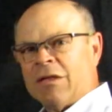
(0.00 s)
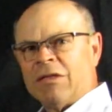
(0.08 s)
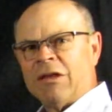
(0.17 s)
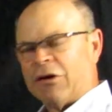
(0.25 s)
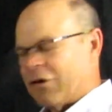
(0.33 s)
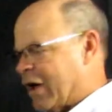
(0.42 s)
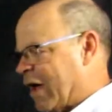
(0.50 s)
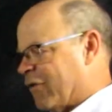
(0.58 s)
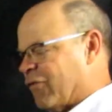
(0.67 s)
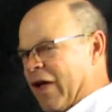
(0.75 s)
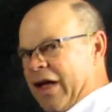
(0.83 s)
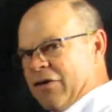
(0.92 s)
There you
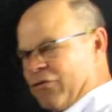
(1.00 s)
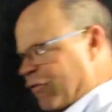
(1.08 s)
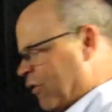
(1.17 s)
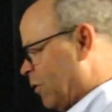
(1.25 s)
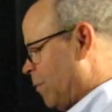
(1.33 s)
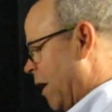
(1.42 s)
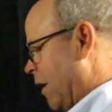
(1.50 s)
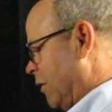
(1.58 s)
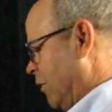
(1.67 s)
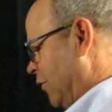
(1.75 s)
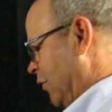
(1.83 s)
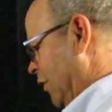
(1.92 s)
have 8 full
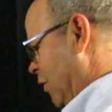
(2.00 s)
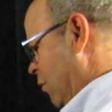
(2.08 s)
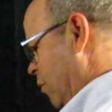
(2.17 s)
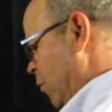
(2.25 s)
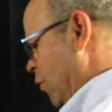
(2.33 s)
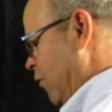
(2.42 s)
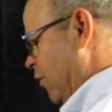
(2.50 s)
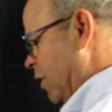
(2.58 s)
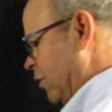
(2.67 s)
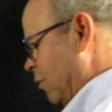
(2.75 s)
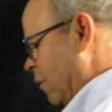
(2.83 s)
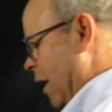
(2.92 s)
bottles. You remove
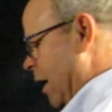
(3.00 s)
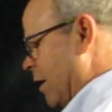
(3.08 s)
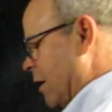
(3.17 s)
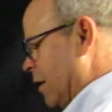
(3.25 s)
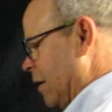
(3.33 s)
this rack,